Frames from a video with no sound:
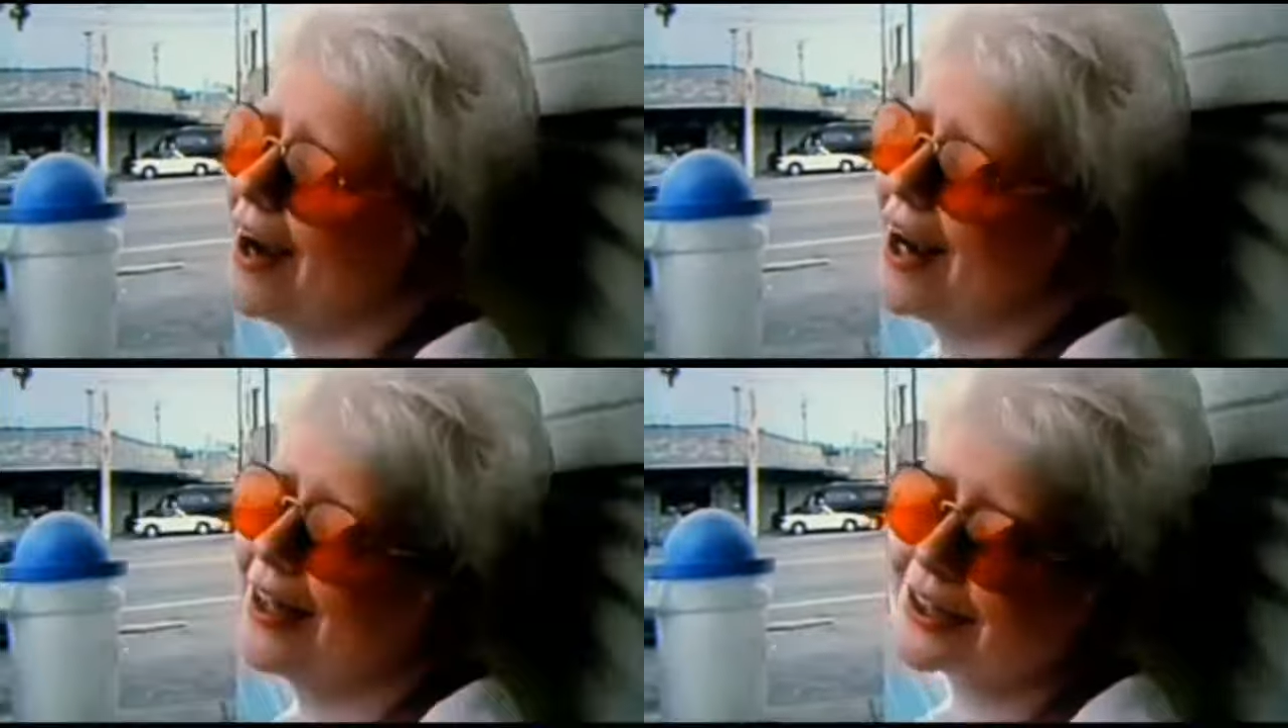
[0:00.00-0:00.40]

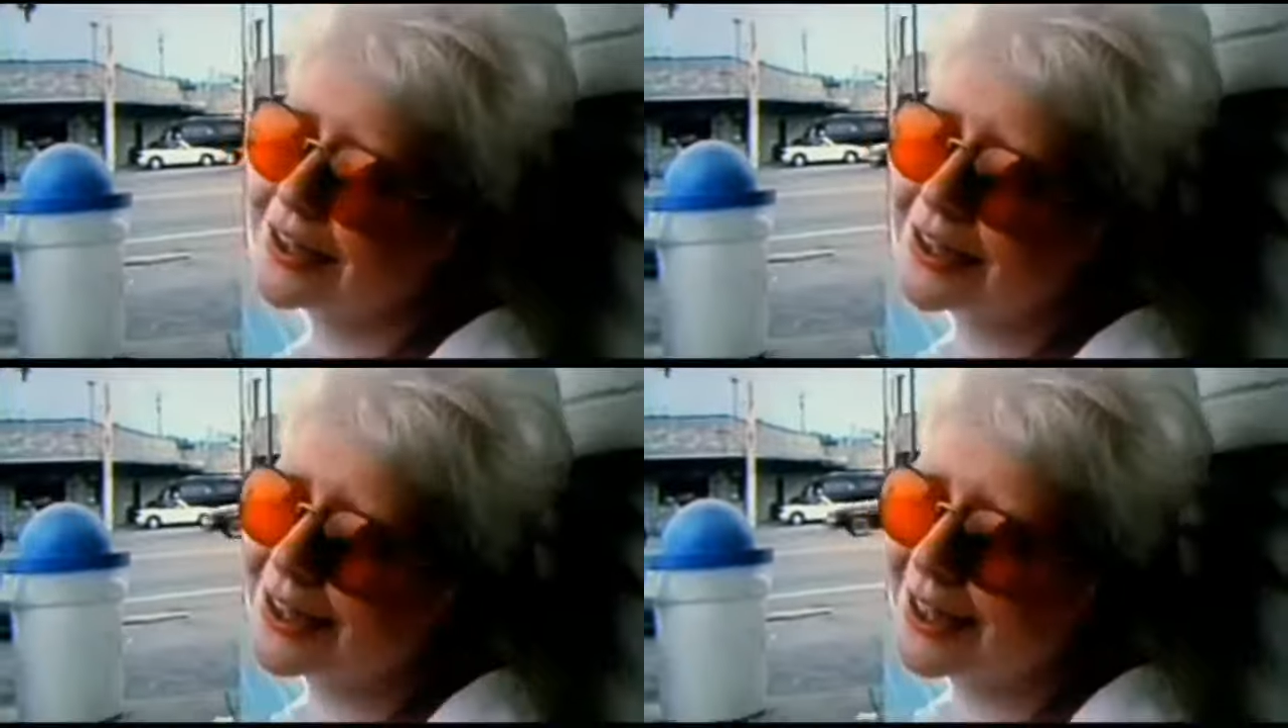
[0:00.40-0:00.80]

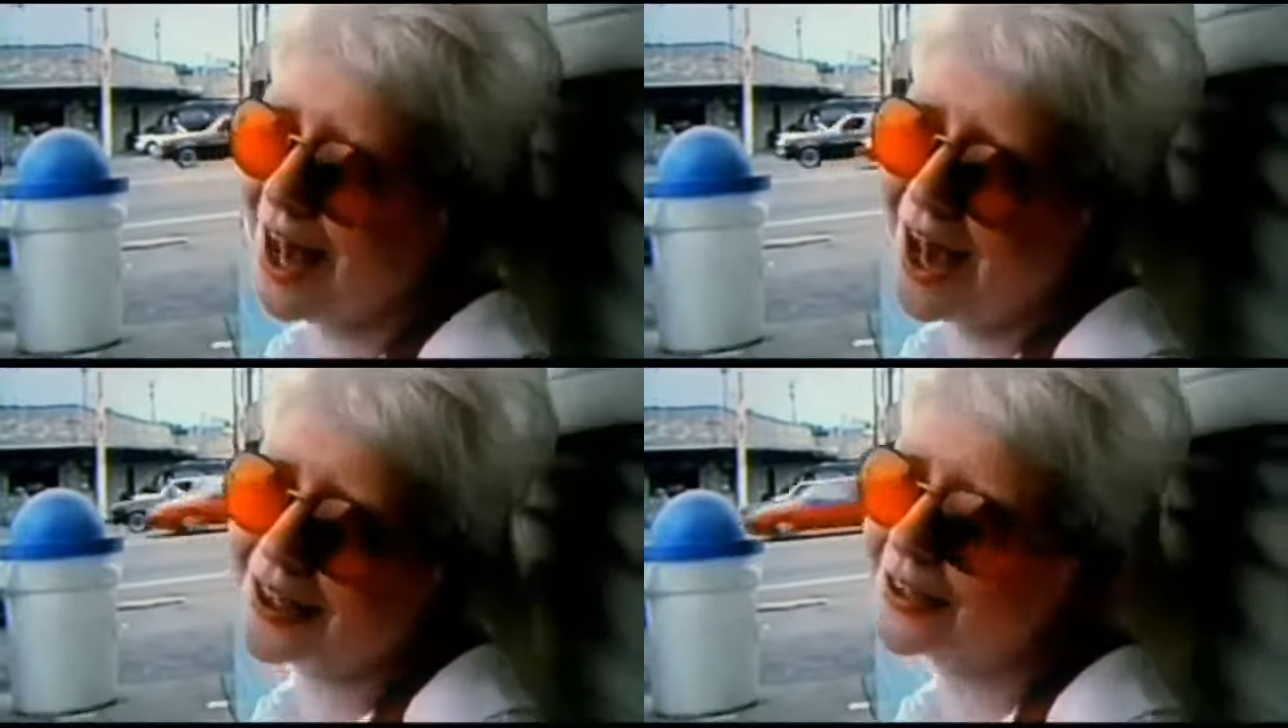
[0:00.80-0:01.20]
Actually, the
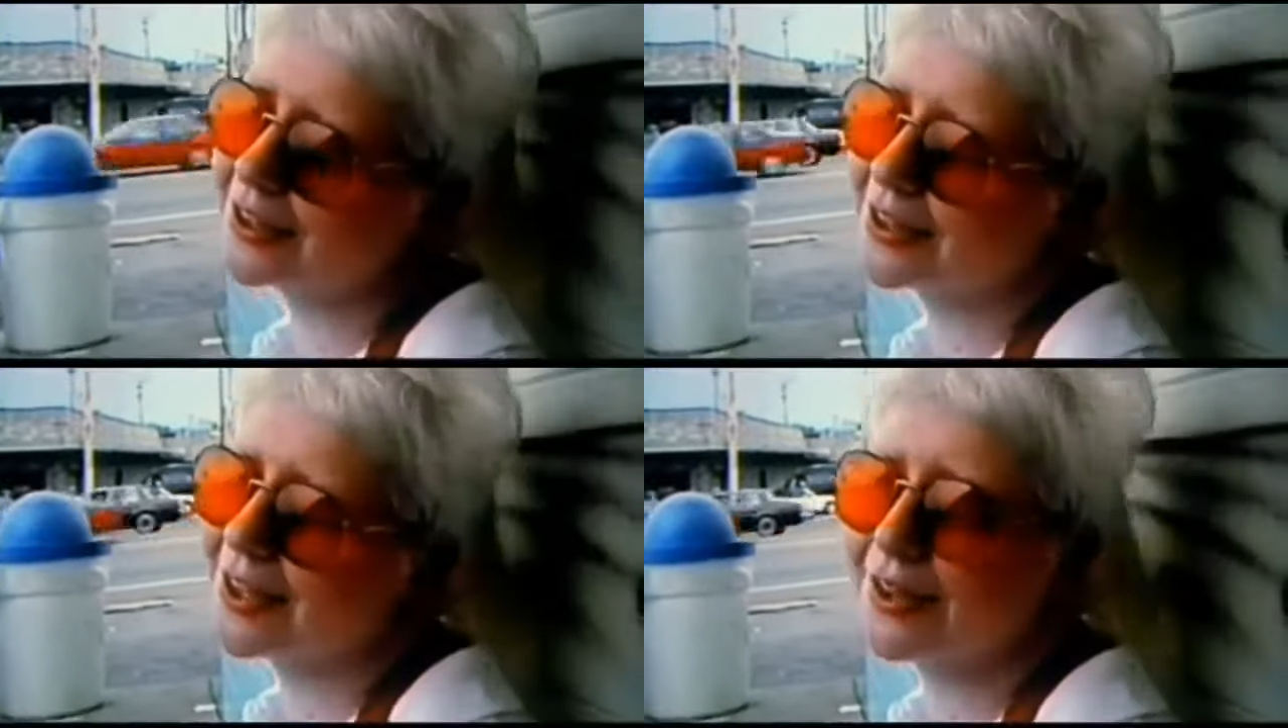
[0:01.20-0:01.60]

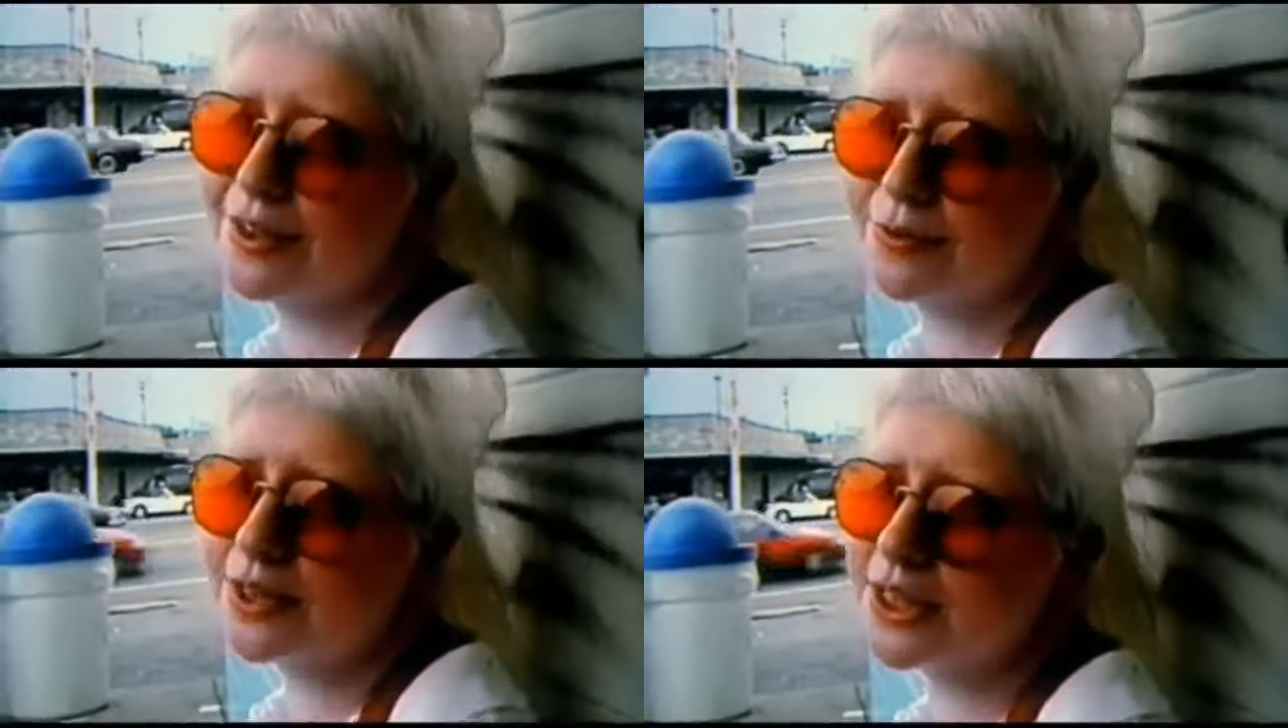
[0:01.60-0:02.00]
eyes,
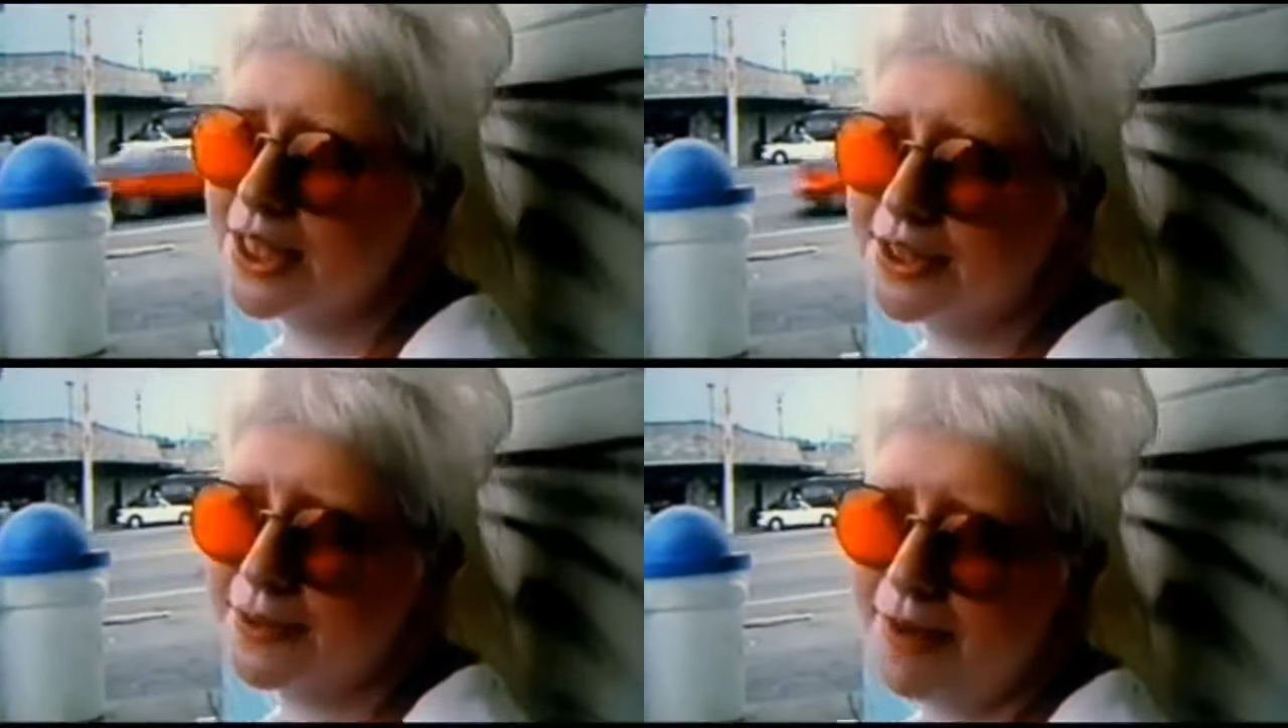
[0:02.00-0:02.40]
it, it really
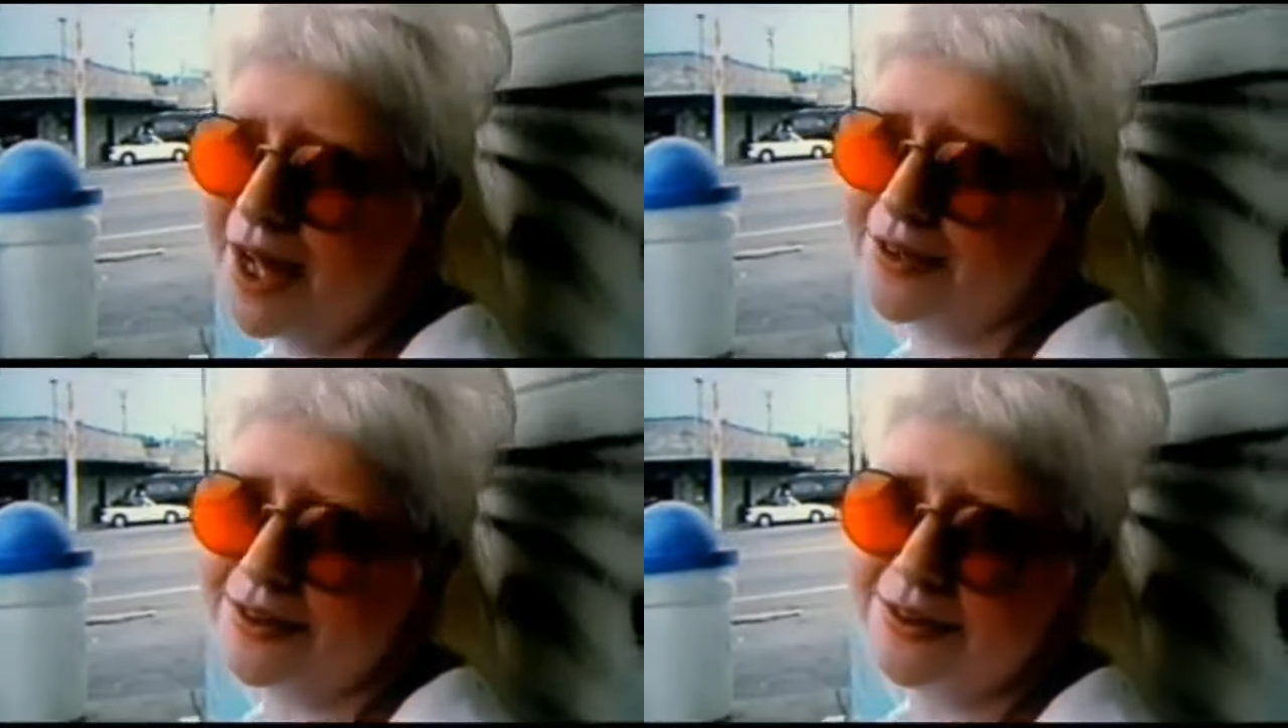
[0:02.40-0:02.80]
doesn't
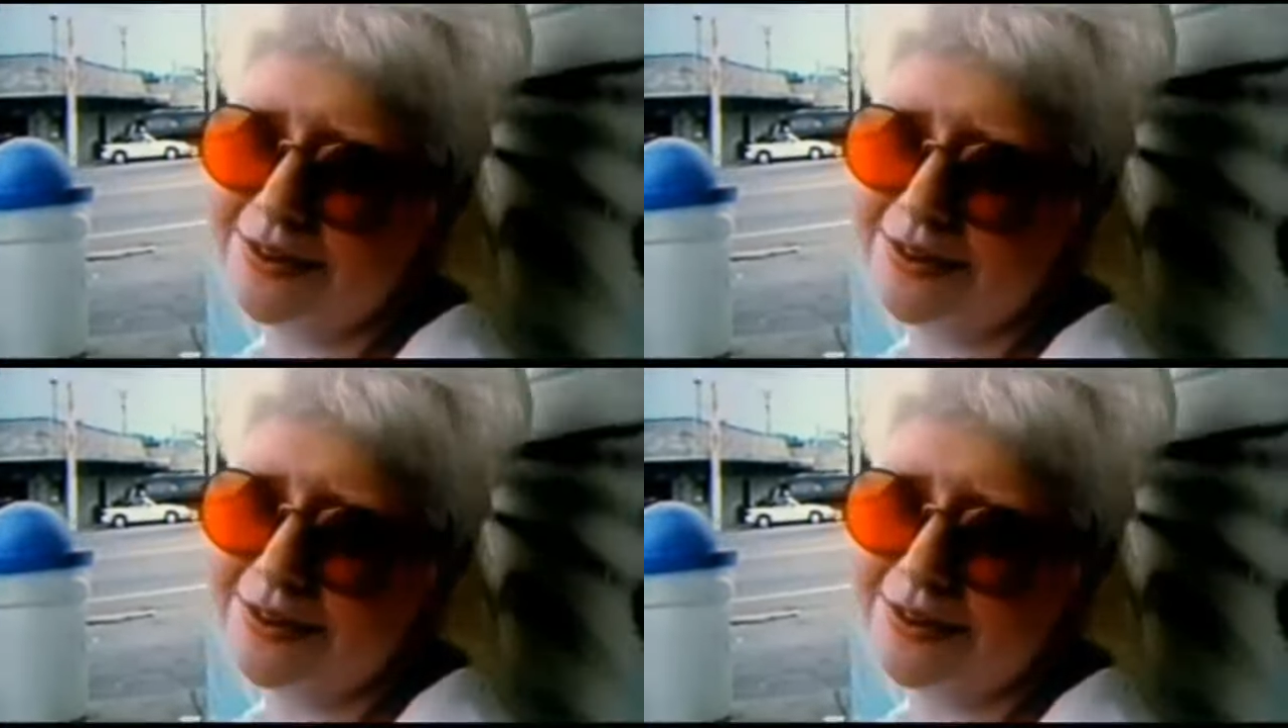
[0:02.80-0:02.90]
matter.